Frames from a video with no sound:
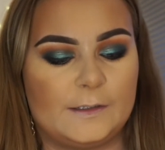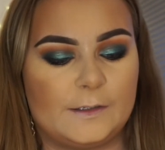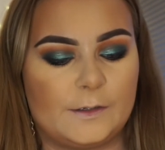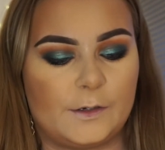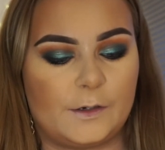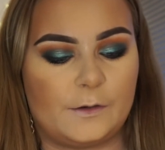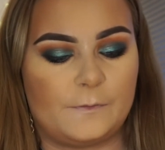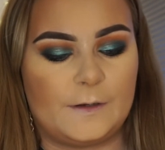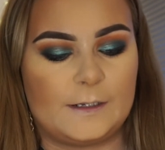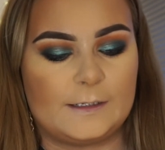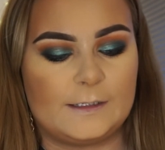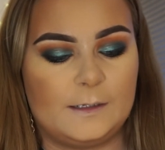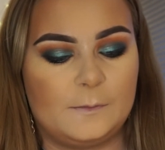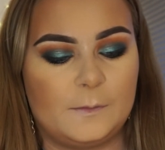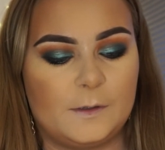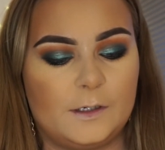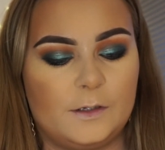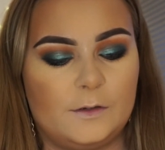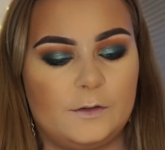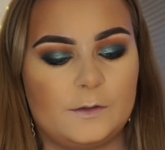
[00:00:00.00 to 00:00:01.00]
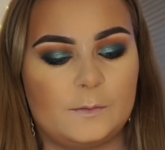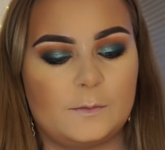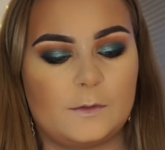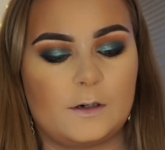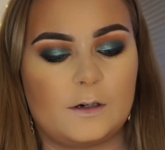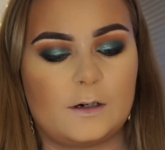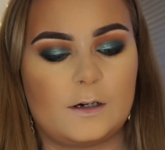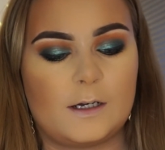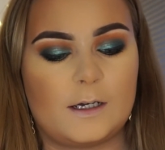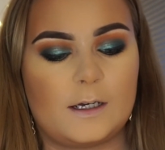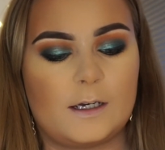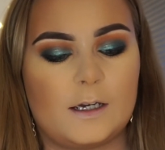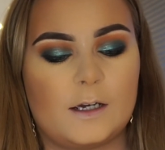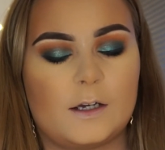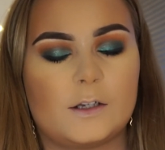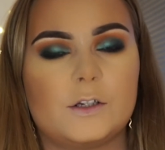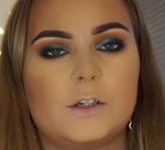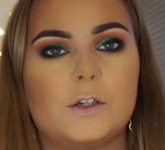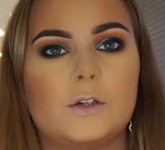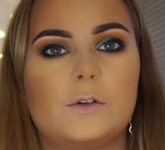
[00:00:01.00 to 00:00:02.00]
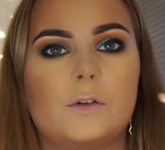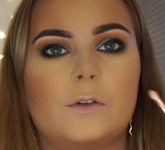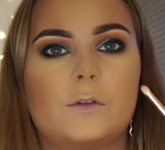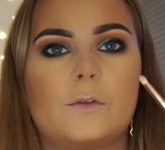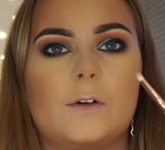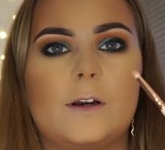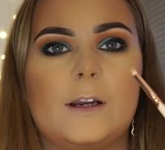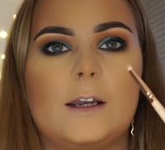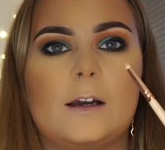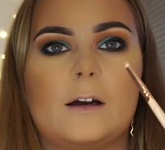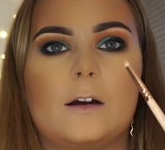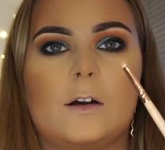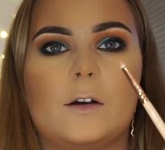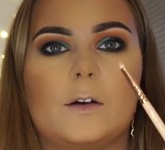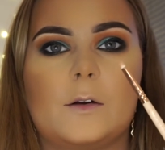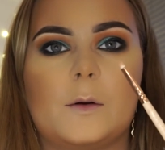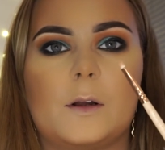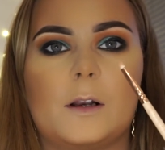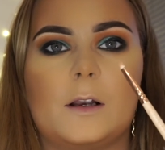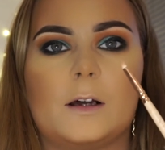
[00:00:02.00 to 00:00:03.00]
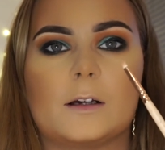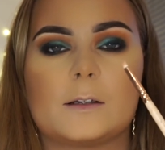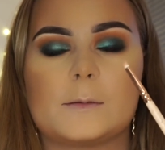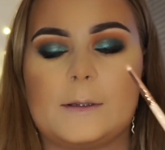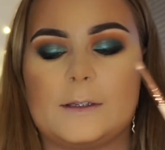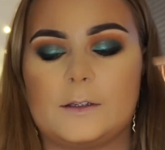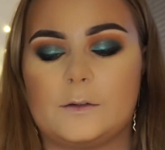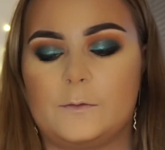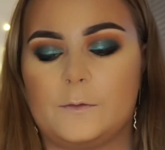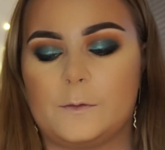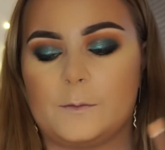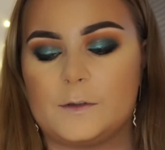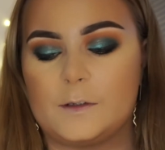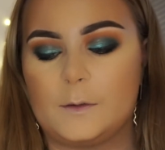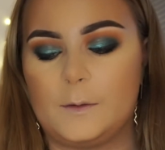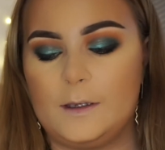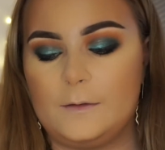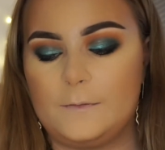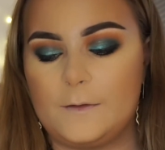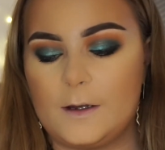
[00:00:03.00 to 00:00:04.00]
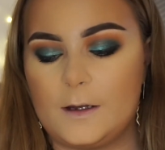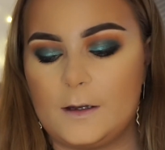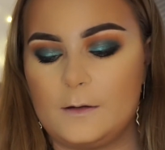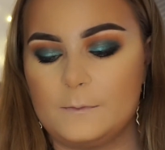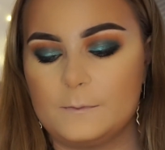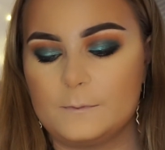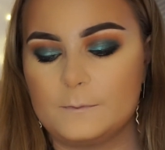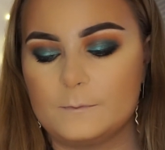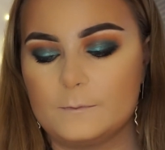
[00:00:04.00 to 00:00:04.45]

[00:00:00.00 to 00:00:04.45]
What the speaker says: So firstly I'm going to use my 230 Luxe pencil from Zoeva,